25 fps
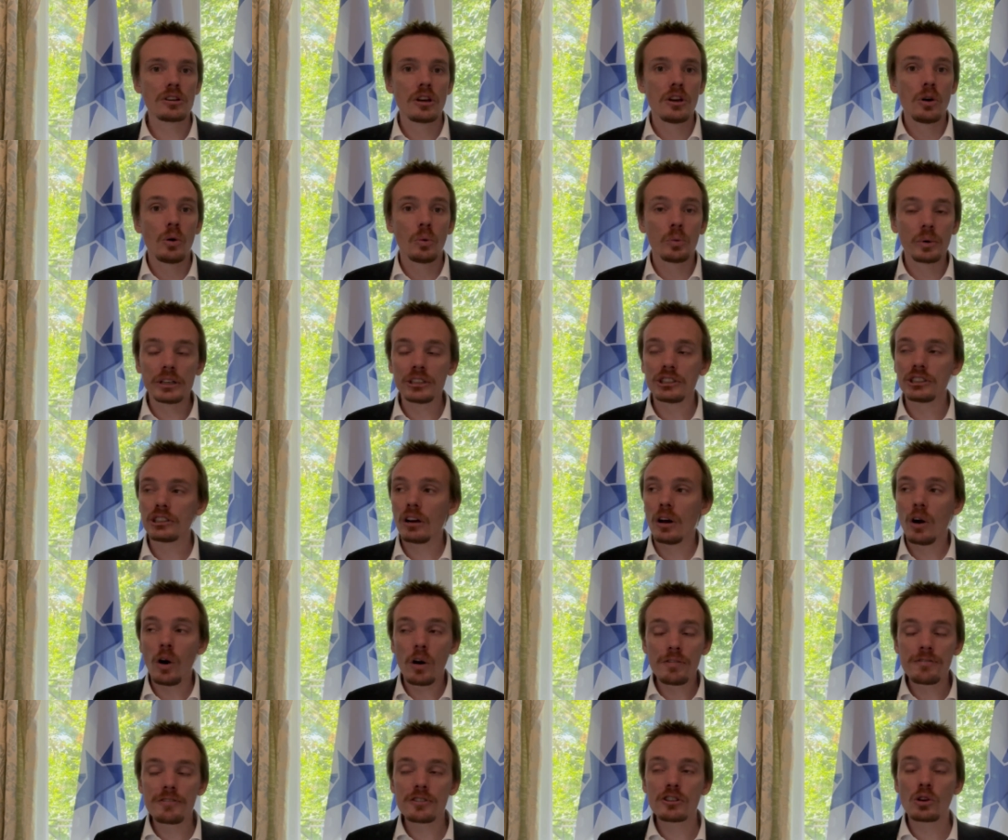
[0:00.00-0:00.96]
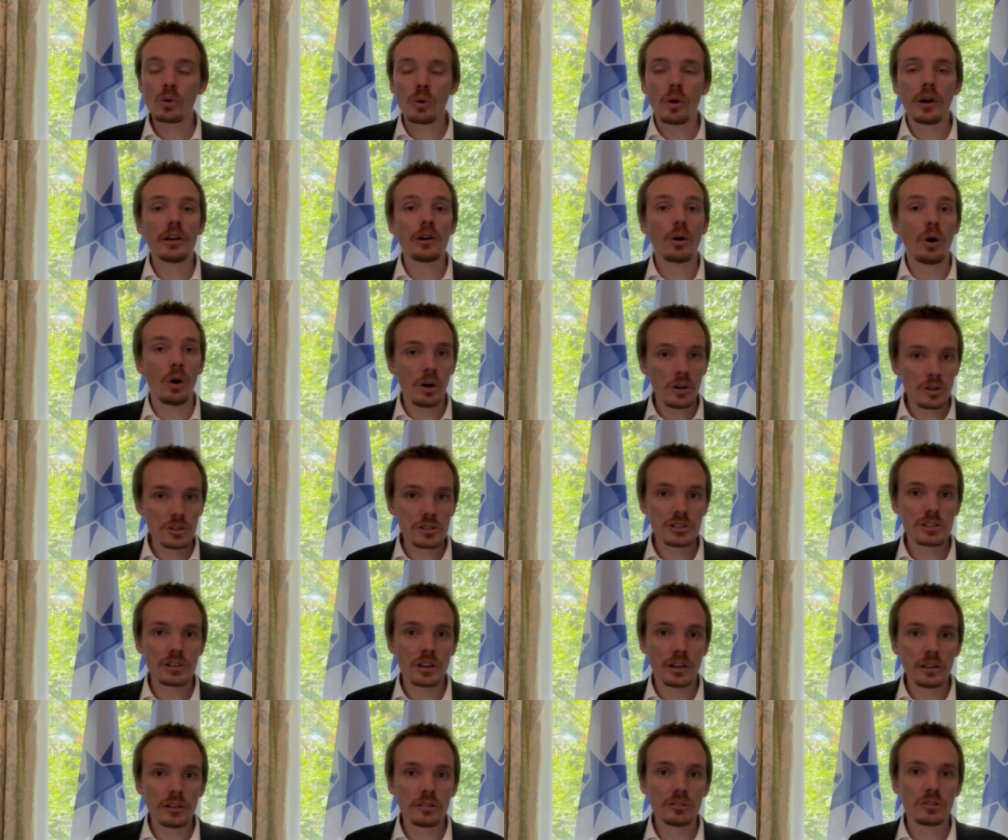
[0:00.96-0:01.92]
which are often quite
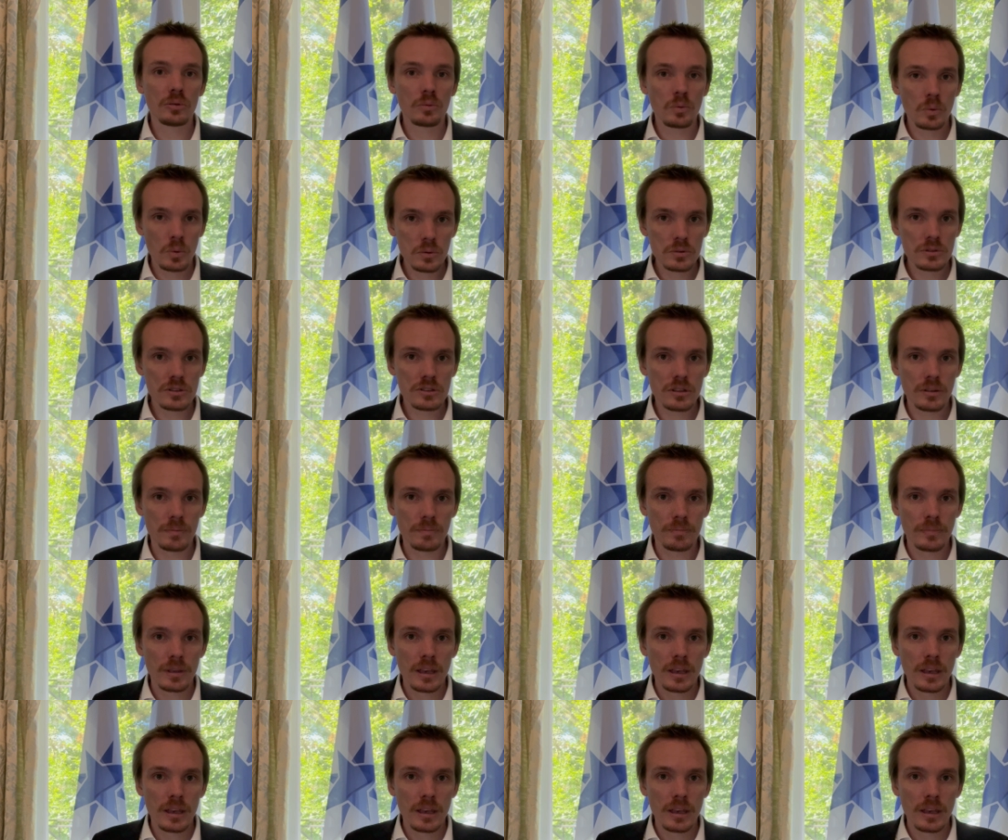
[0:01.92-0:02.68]
hostile towards them.